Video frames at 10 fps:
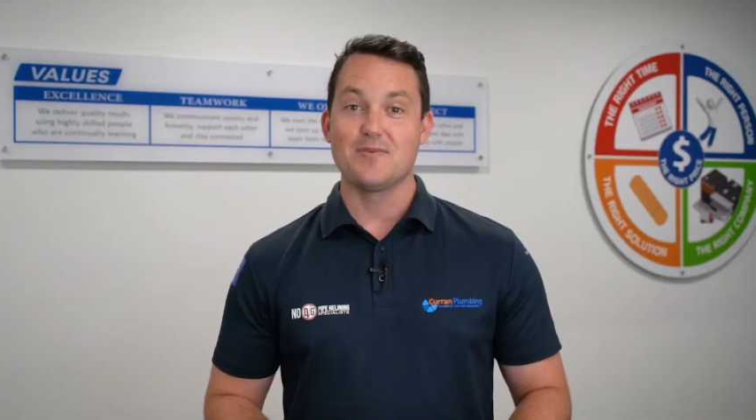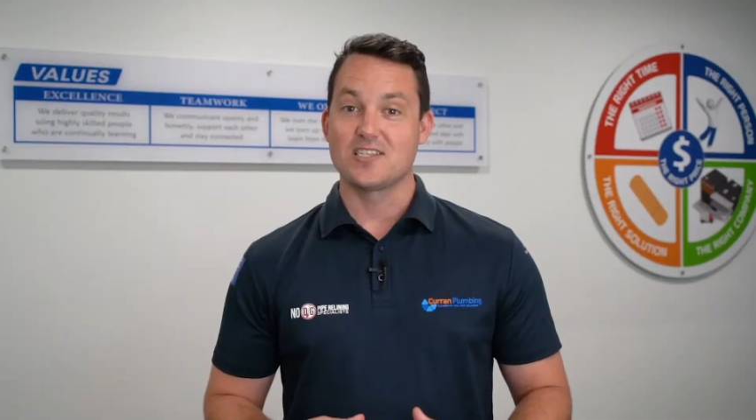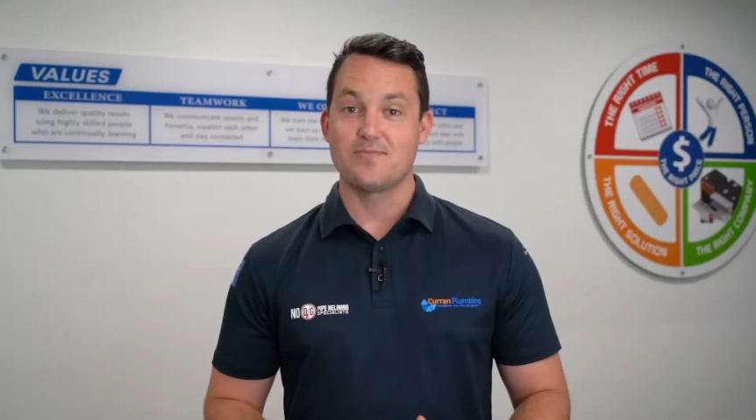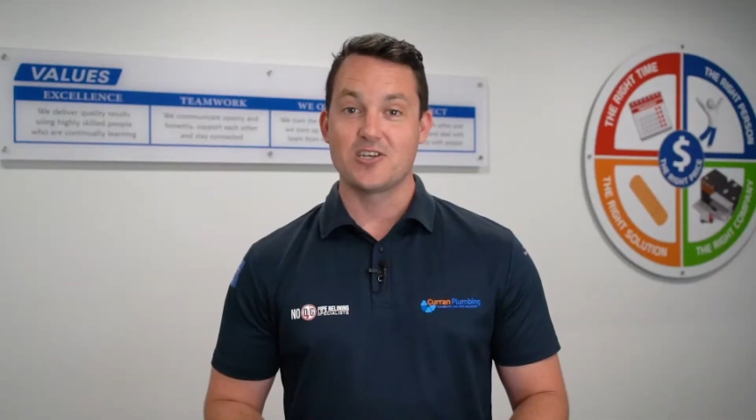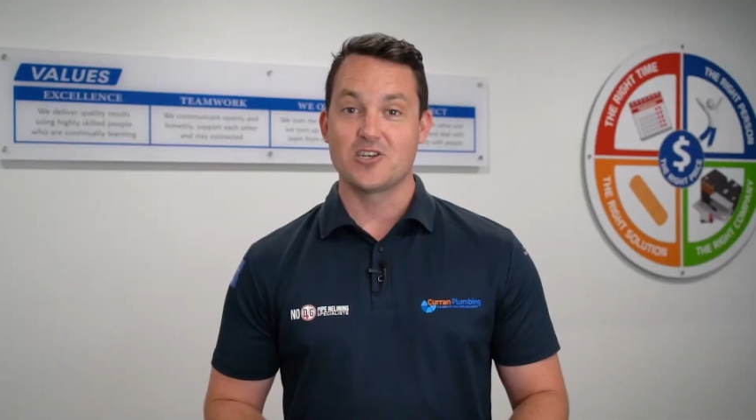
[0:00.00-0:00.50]
are
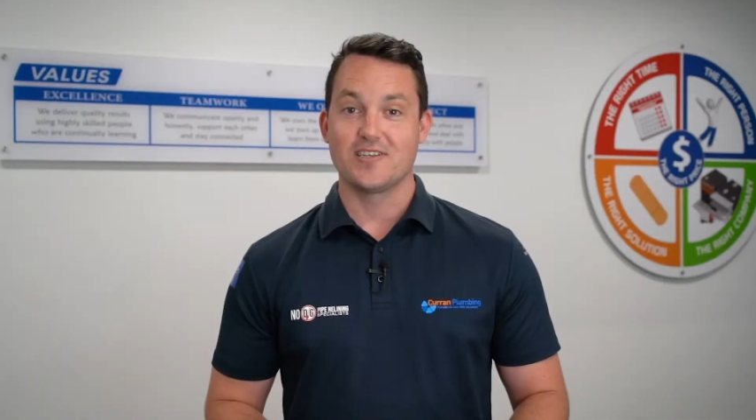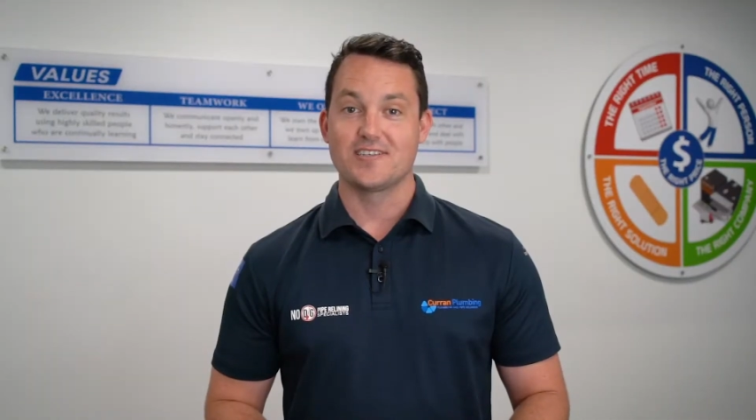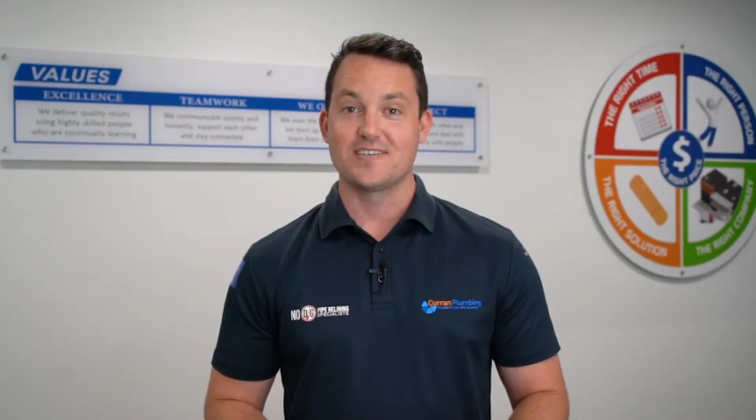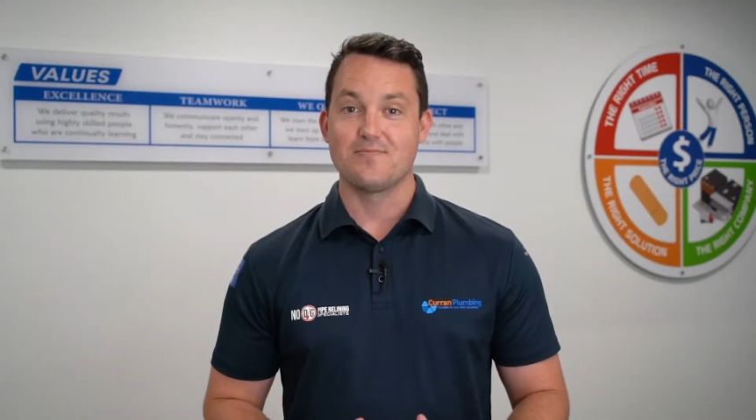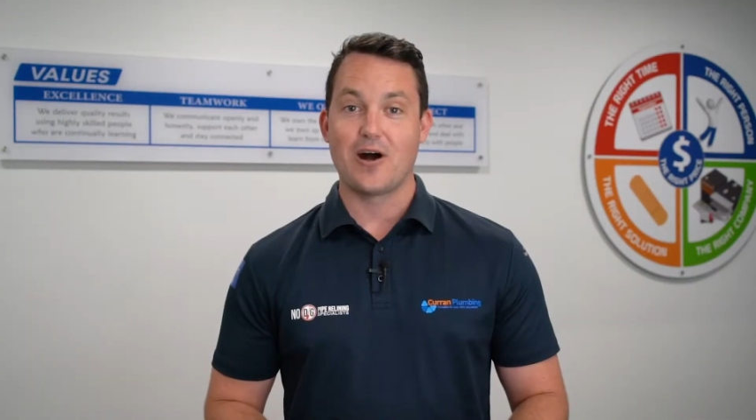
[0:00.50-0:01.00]

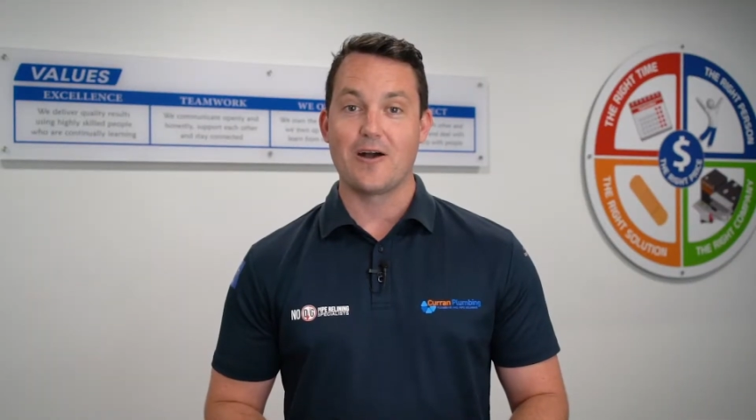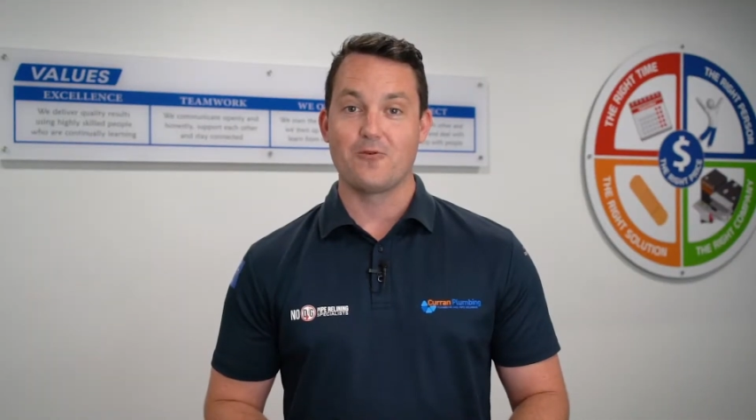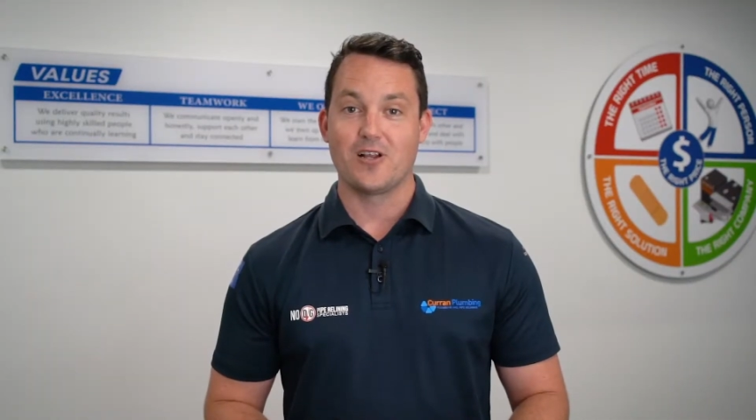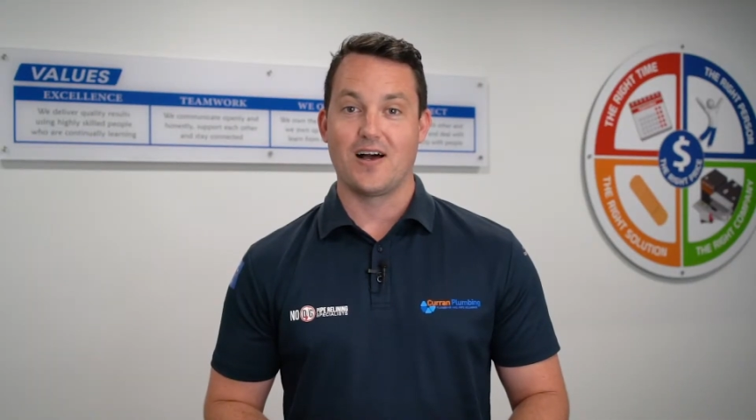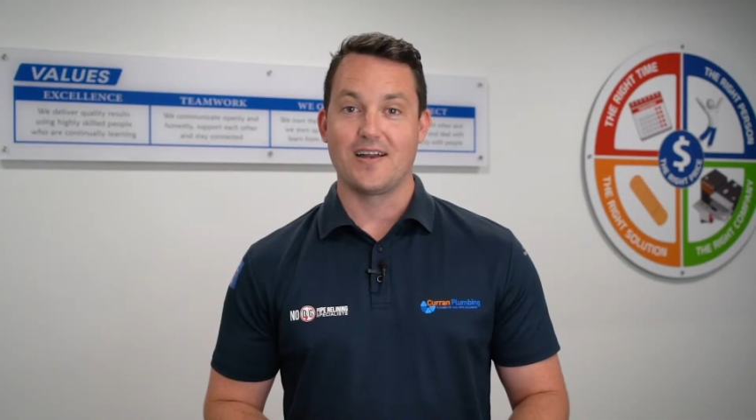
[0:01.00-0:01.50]
specialists in pipe
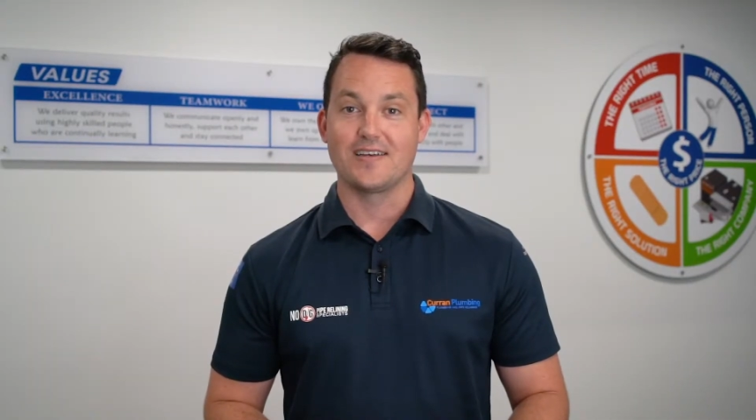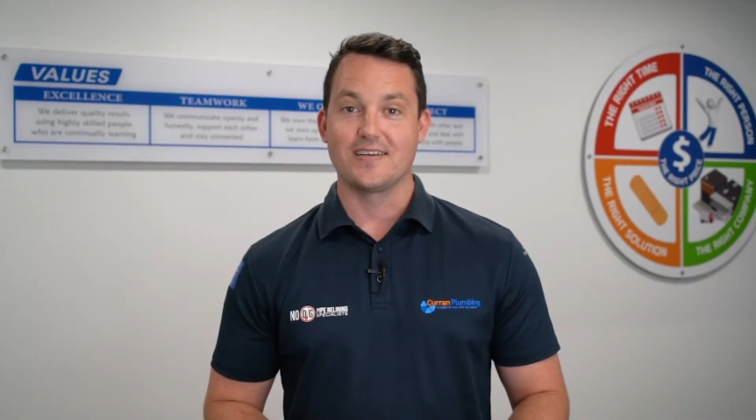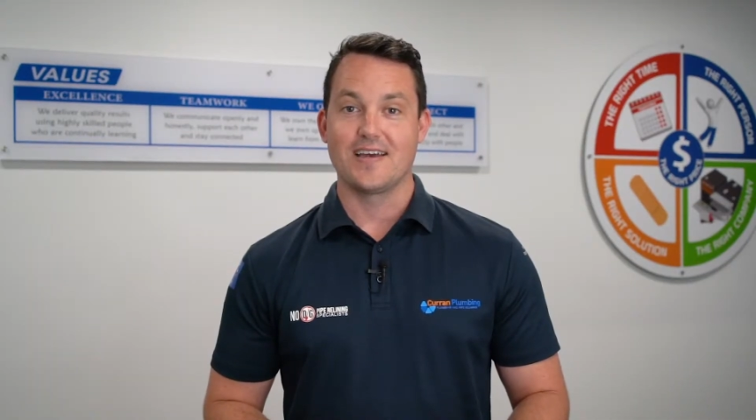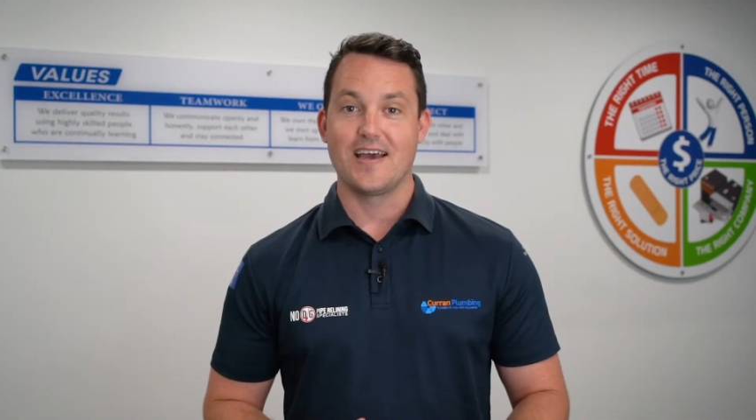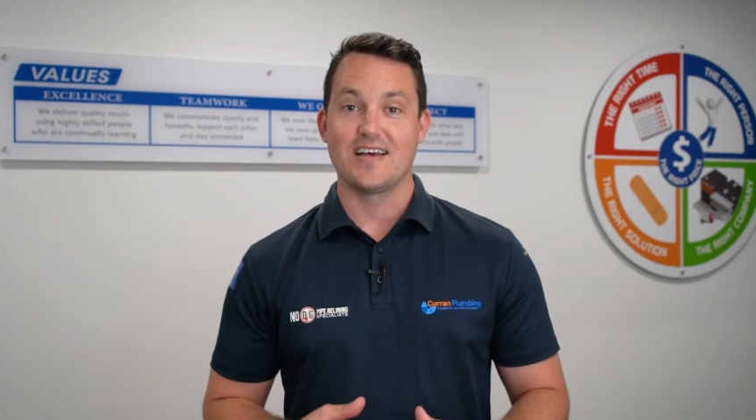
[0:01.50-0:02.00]
relining,
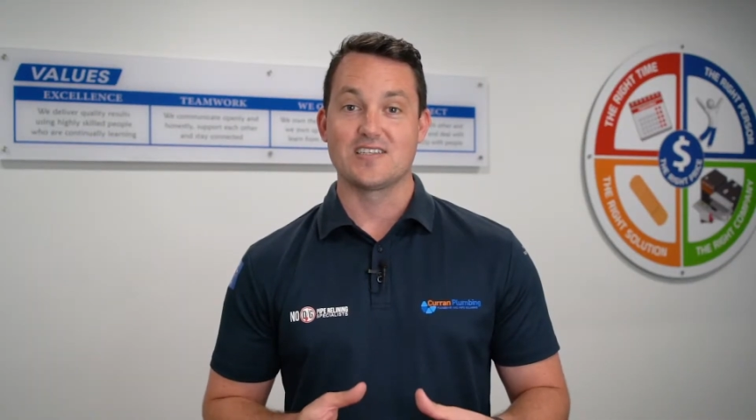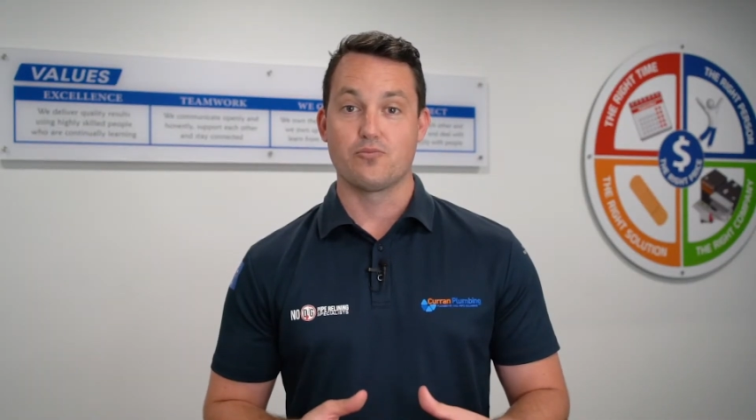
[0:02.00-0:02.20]
and as a